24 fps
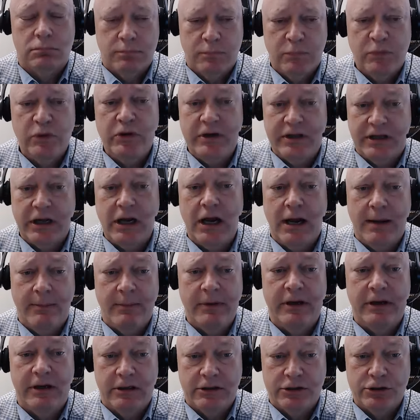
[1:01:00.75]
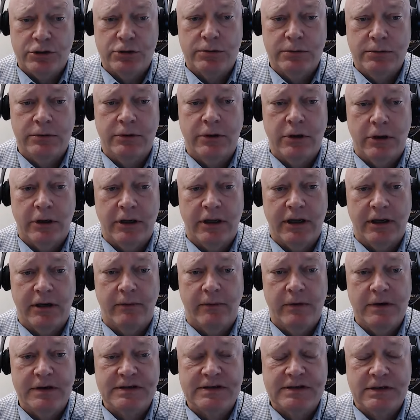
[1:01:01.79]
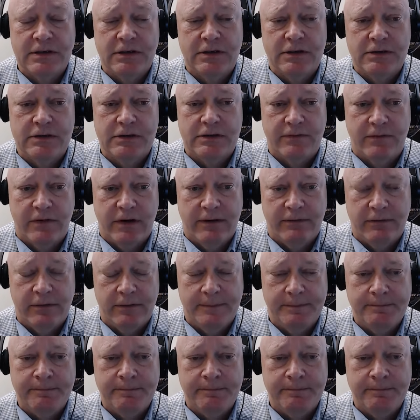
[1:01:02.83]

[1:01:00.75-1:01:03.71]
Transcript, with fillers: pretty common in a true cardiac arrest survivor.